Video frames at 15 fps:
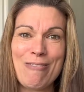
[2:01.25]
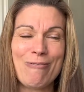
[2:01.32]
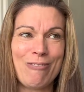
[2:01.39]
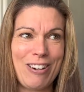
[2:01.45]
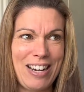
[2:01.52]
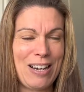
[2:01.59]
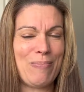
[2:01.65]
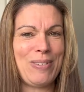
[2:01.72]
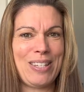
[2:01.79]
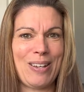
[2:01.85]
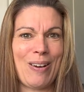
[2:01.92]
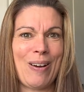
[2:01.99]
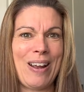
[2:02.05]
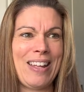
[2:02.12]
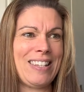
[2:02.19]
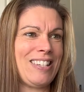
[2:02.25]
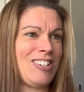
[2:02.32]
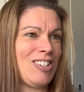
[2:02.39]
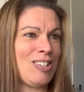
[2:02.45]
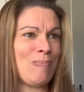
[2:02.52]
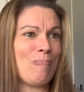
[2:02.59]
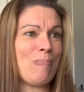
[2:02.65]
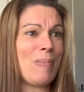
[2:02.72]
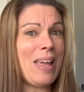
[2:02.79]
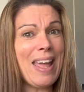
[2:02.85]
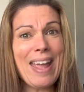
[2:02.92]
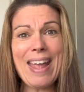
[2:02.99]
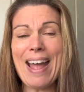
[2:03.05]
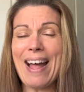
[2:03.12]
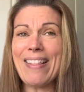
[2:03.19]
really bizarre. It's just
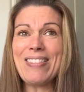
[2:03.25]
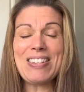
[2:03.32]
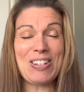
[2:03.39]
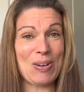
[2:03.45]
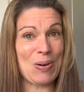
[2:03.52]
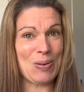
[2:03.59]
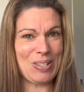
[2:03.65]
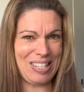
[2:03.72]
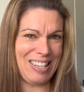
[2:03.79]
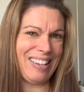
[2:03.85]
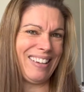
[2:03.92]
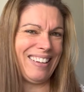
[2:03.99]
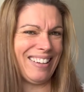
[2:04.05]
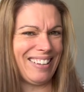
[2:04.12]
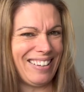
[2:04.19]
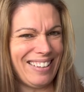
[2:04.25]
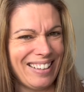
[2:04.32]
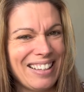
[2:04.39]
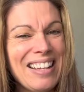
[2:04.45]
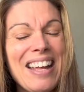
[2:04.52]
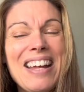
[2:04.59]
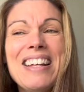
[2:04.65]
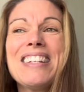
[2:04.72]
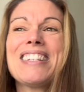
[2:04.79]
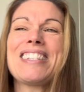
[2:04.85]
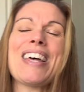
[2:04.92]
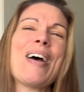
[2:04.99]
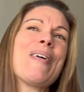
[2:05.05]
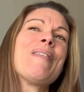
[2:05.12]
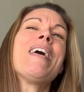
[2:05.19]
me and the dogs.
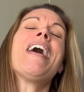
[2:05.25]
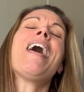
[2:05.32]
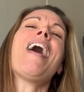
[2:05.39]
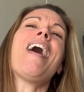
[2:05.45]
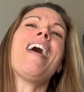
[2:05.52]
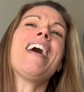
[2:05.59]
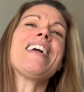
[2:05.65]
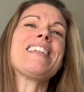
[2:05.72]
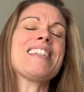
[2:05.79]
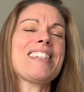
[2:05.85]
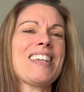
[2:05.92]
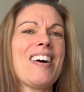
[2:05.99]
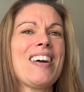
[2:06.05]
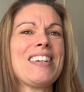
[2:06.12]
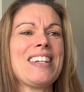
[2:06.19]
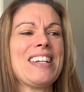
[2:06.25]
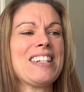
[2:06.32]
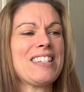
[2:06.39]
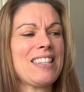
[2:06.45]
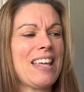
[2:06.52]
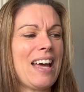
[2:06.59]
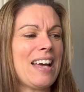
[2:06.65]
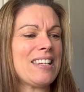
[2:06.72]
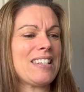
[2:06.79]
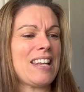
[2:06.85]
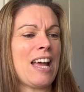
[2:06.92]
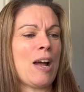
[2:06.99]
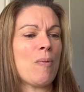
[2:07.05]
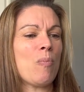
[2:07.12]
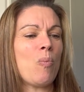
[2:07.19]
So I decided that
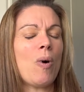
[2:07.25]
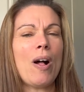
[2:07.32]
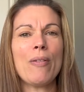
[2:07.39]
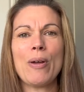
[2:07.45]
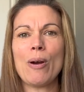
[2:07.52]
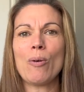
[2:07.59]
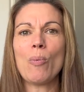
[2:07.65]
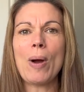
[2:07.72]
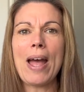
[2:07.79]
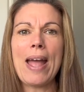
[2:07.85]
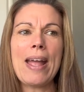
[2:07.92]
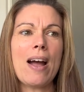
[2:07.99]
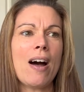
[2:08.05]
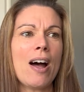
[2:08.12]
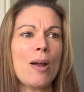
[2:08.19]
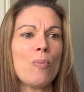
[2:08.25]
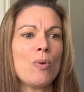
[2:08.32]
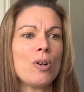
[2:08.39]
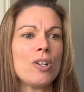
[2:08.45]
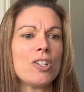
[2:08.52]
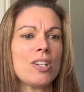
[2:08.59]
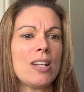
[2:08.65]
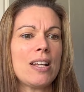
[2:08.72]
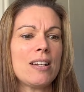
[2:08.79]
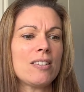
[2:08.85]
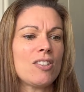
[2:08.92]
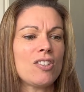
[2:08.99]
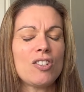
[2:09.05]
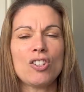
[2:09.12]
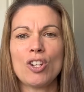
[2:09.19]
while they were away, I would
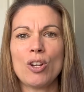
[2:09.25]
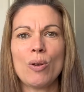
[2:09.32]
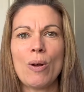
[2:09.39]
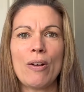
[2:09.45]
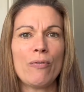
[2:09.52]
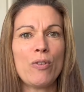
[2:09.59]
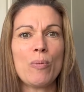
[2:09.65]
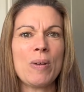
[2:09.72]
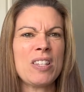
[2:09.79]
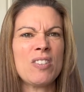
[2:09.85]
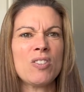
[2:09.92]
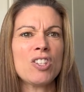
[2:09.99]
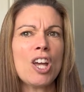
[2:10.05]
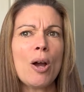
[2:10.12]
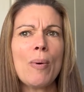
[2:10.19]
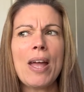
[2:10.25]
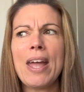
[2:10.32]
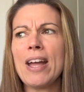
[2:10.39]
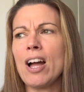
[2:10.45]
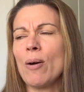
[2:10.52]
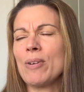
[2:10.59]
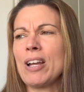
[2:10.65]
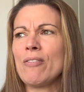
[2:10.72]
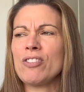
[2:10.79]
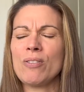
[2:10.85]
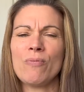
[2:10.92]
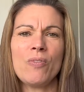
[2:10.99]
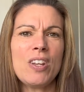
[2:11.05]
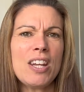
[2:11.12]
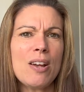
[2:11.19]
do a few bits of sewing, I would get some
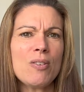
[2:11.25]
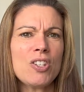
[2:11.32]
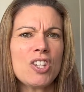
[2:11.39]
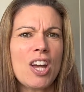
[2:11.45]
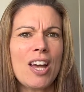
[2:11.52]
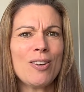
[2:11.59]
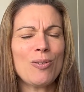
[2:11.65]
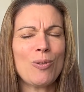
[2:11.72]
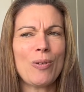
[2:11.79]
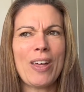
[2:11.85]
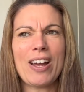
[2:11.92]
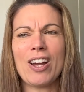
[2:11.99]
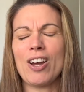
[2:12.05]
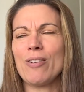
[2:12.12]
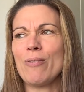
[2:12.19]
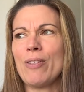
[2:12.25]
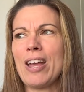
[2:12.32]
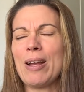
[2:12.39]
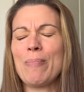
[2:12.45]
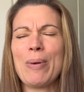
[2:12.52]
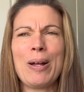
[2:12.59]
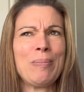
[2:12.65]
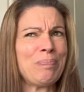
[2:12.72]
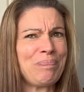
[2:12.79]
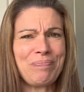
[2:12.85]
videos done and all that kind of thing, but